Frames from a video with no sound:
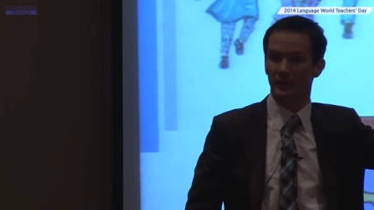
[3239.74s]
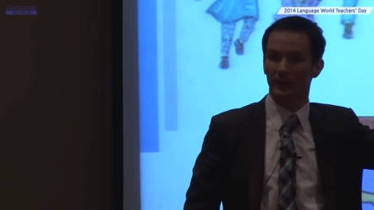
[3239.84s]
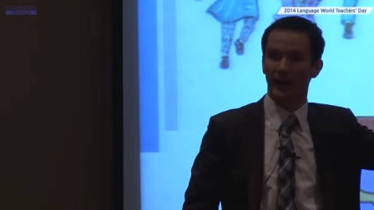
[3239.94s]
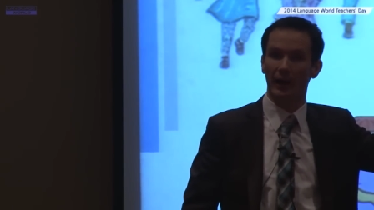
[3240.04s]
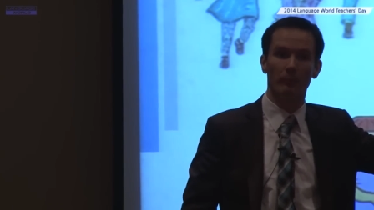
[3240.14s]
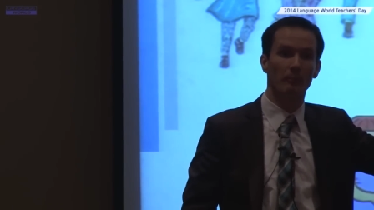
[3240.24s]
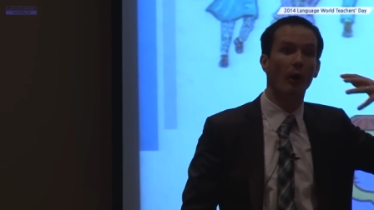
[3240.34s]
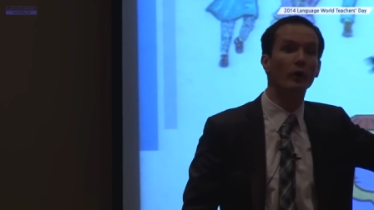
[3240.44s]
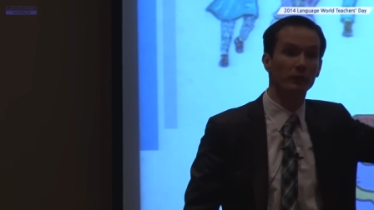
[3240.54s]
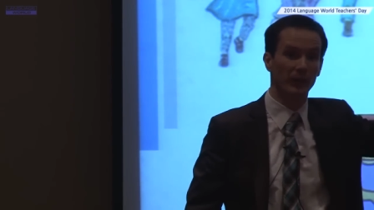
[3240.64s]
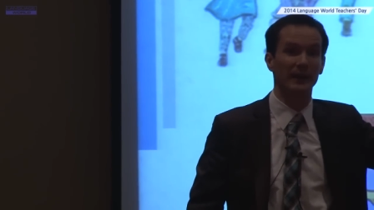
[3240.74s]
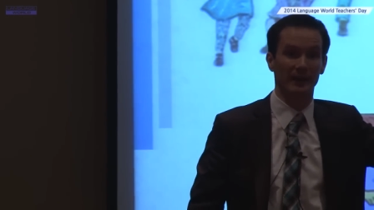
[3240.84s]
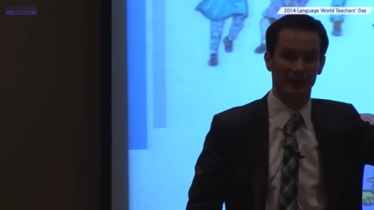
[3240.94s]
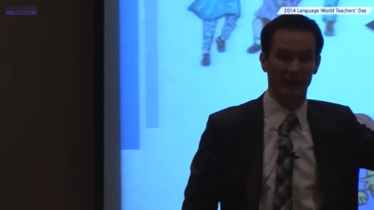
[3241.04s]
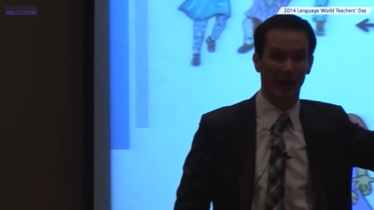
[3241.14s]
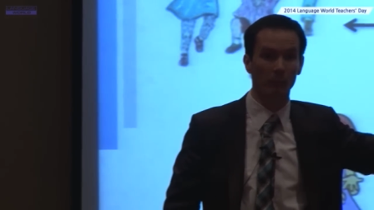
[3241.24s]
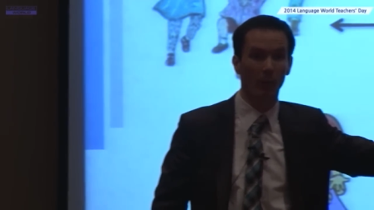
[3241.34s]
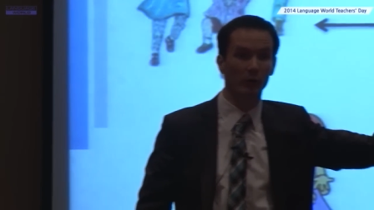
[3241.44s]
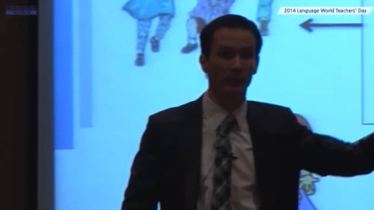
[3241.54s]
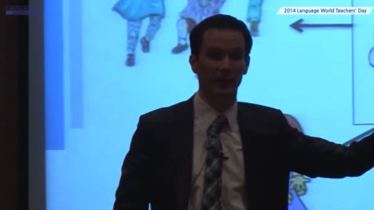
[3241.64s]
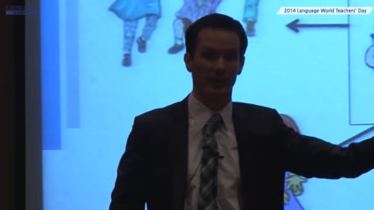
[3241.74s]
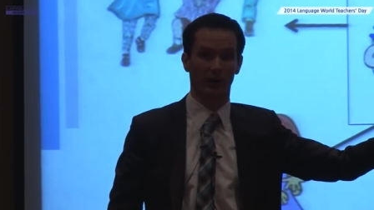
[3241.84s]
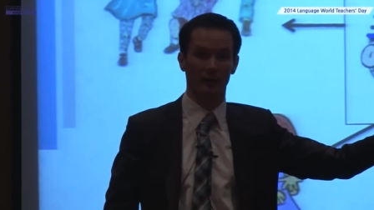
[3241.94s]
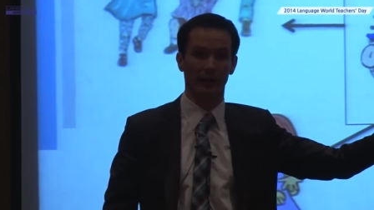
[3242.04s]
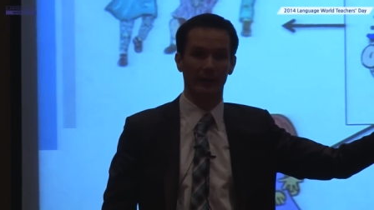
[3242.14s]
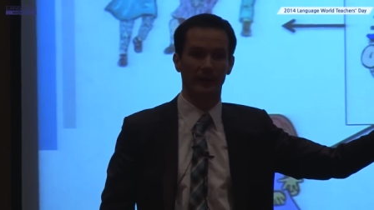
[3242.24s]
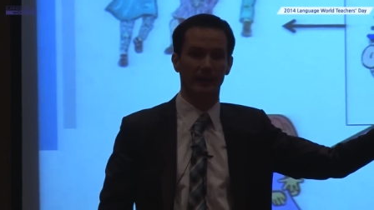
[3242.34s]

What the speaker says: How motivated are they?